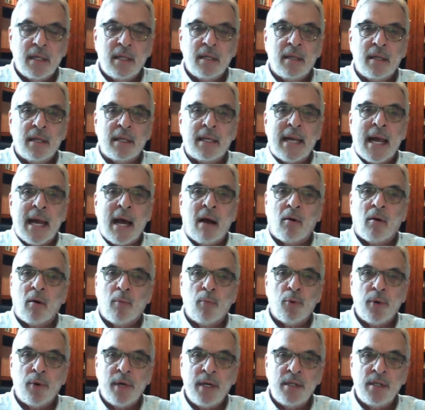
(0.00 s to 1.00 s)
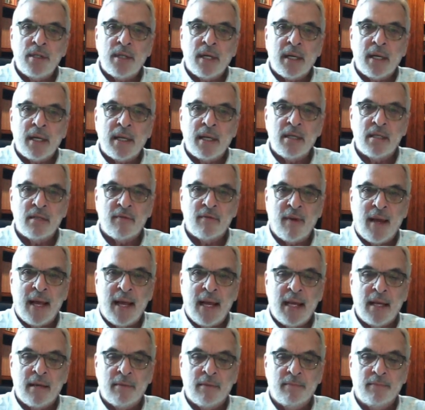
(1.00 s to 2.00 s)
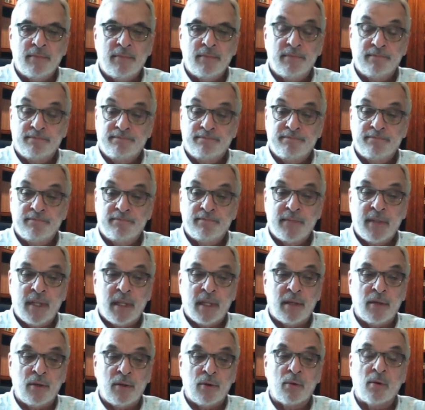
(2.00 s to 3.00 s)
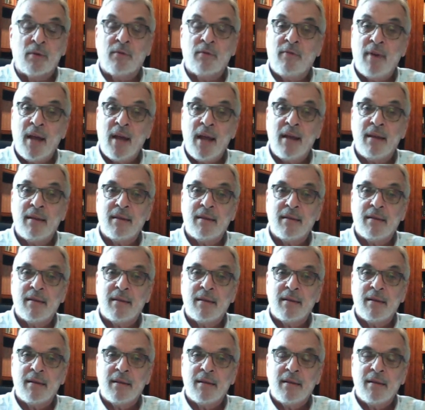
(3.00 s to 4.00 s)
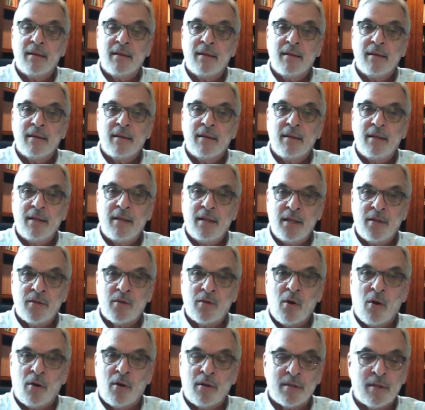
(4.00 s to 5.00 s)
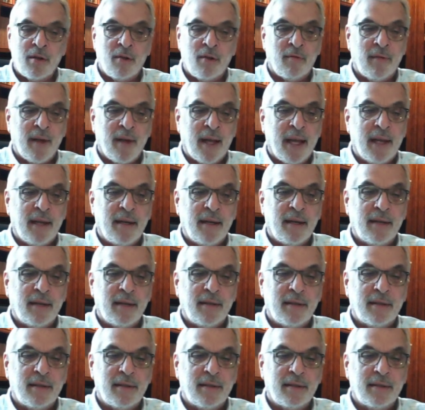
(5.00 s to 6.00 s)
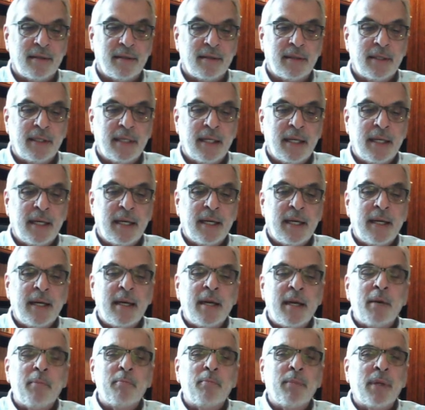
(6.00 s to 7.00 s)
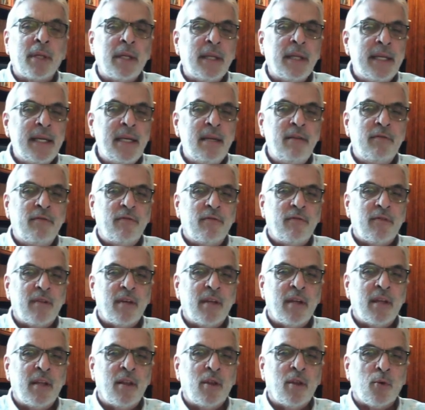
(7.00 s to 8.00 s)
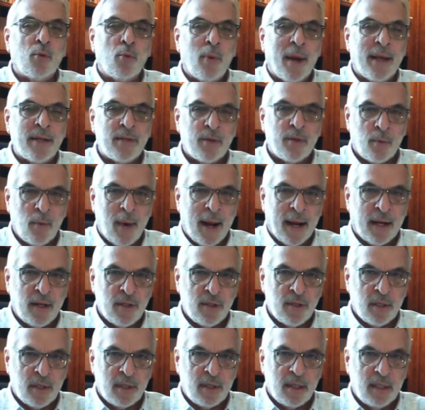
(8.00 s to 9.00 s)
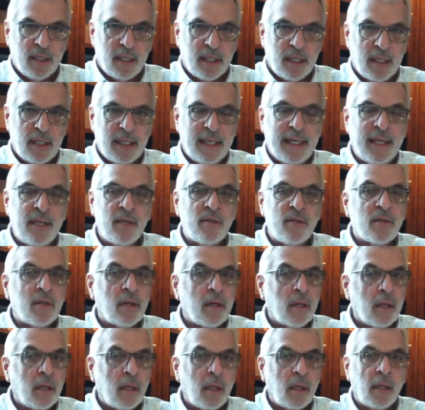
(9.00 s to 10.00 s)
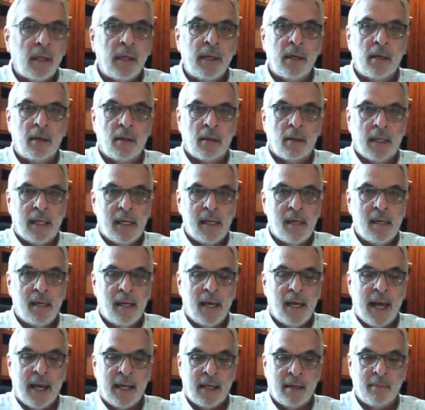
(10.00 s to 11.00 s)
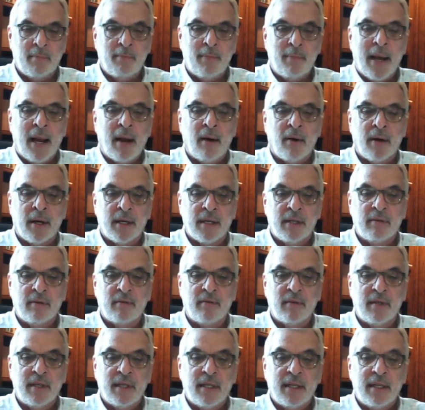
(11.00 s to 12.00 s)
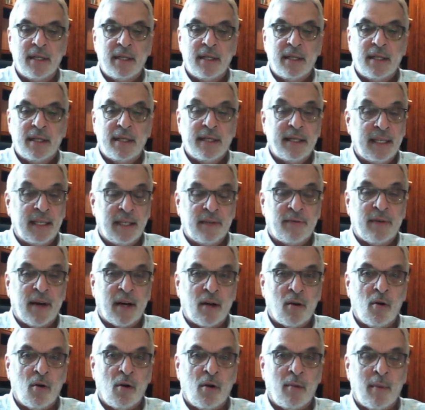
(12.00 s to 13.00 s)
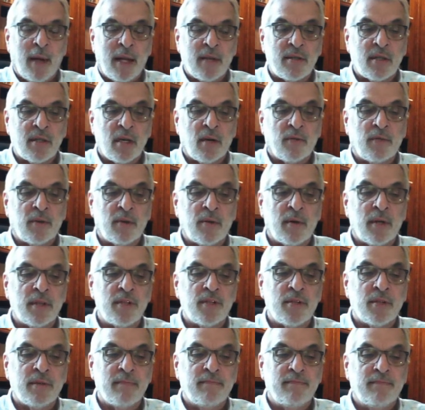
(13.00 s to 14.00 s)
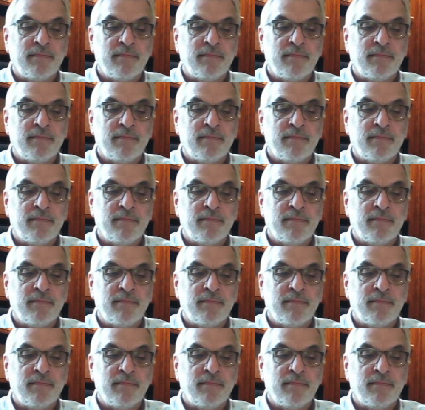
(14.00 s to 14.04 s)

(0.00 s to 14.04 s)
then our preaching is vain, and your faith is also vain. Belief in the resurrection is clearly an imperative if I call myself a Christian.